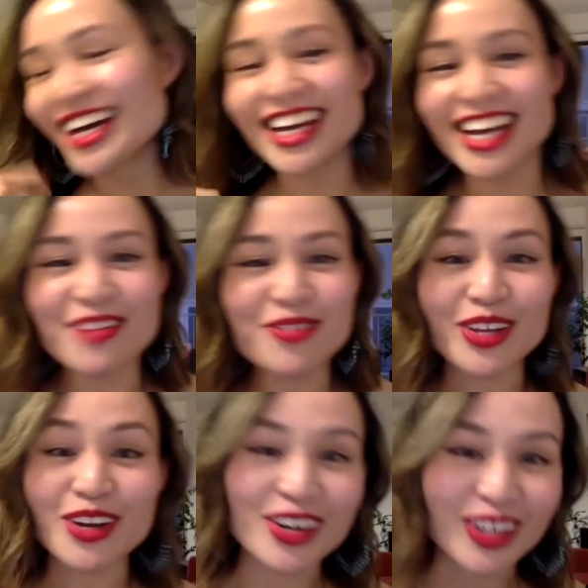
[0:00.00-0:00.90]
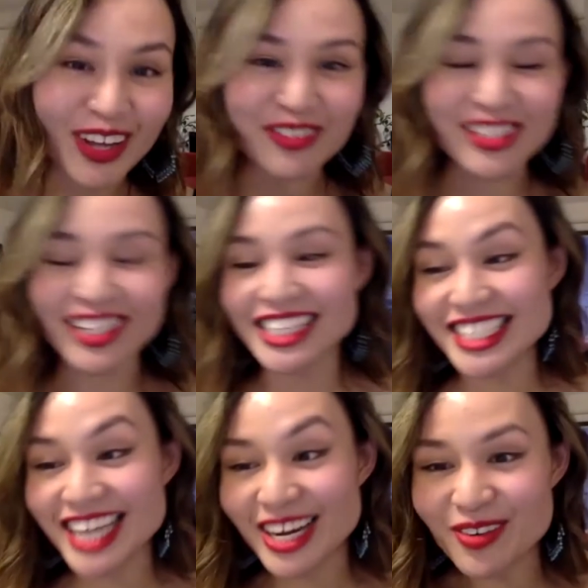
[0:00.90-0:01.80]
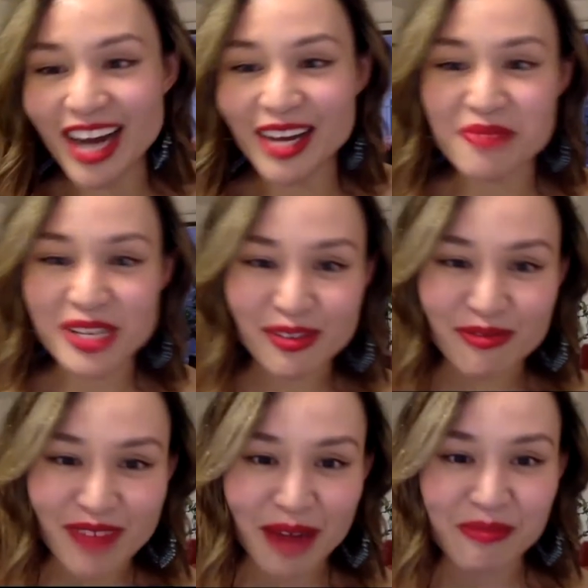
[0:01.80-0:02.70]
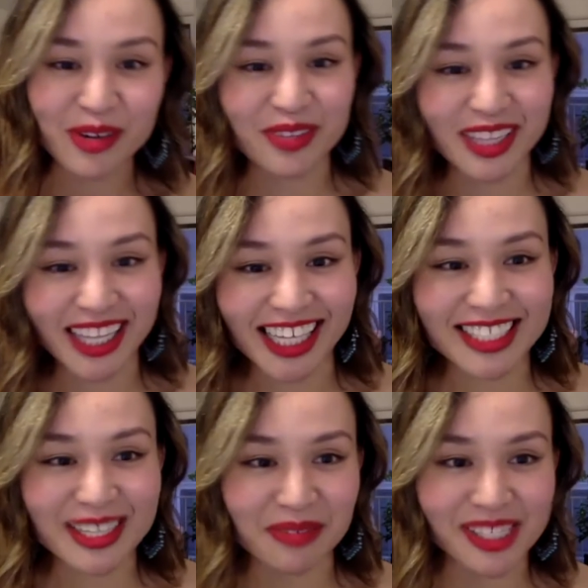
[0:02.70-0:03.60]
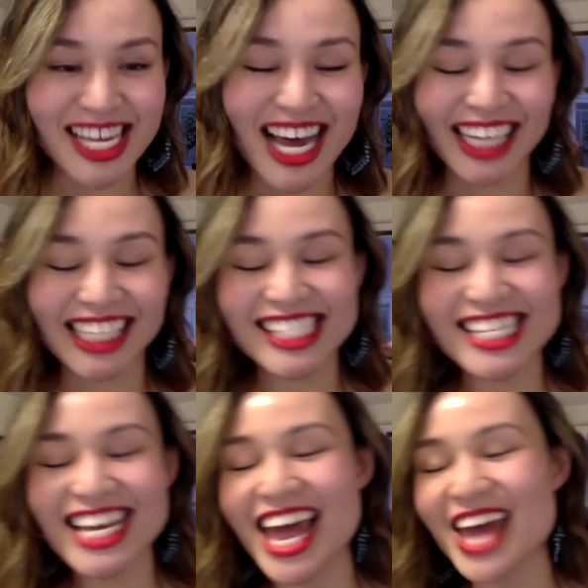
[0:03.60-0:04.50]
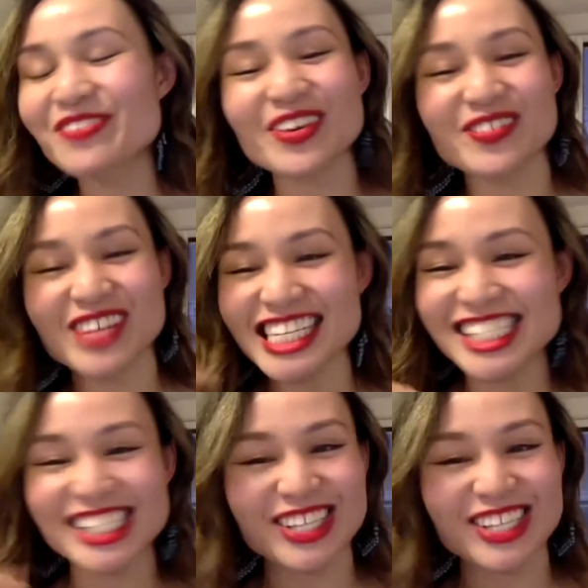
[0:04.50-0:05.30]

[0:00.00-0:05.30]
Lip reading: and for the girl, you have to like DIY a piece of fabric with like double-sided tape. I mean,